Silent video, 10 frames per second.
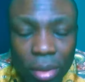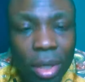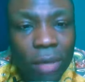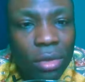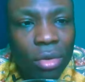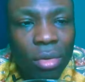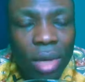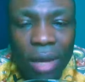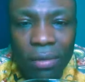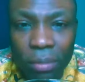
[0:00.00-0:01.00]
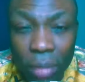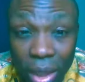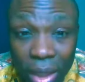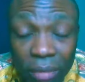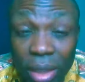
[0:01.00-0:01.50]
If you don't have a
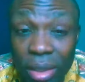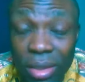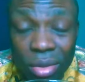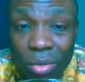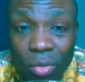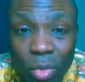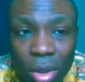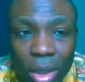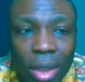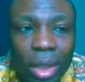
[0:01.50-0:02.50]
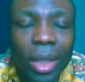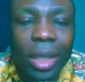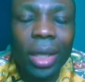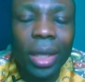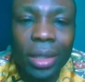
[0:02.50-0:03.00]
belief that it's going to work,
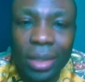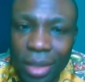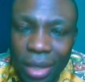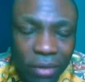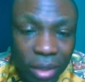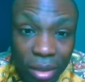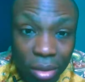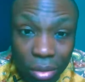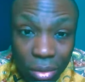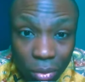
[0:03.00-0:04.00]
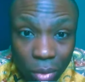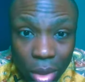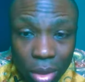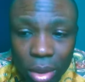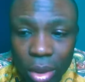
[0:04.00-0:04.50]
it's definitely not going to
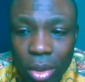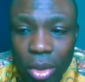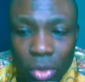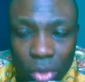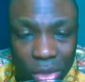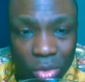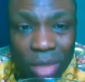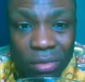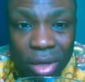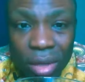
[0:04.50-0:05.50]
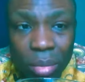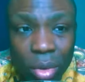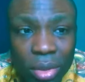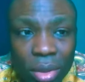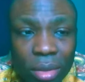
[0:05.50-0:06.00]
work. So that's why it's very
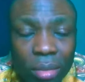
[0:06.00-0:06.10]
important.